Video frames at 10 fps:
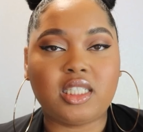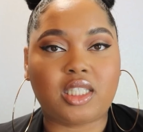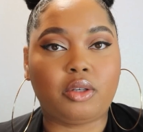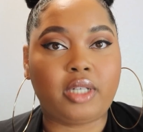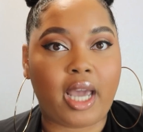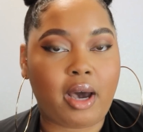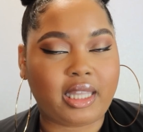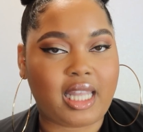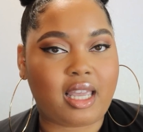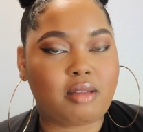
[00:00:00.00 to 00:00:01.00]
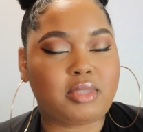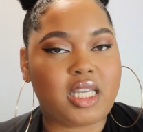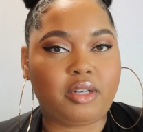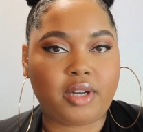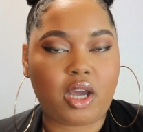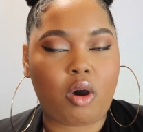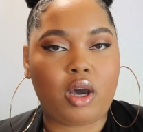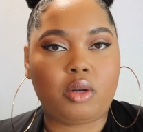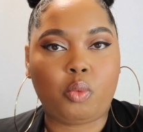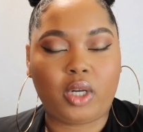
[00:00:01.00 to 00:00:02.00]
So now I think I'm teetering
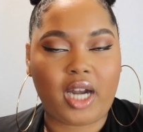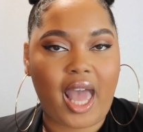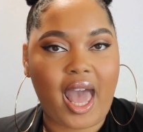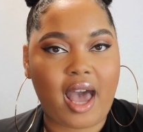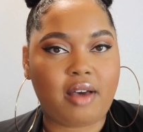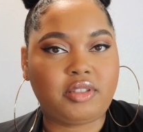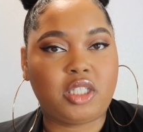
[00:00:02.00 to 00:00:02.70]
on one and a half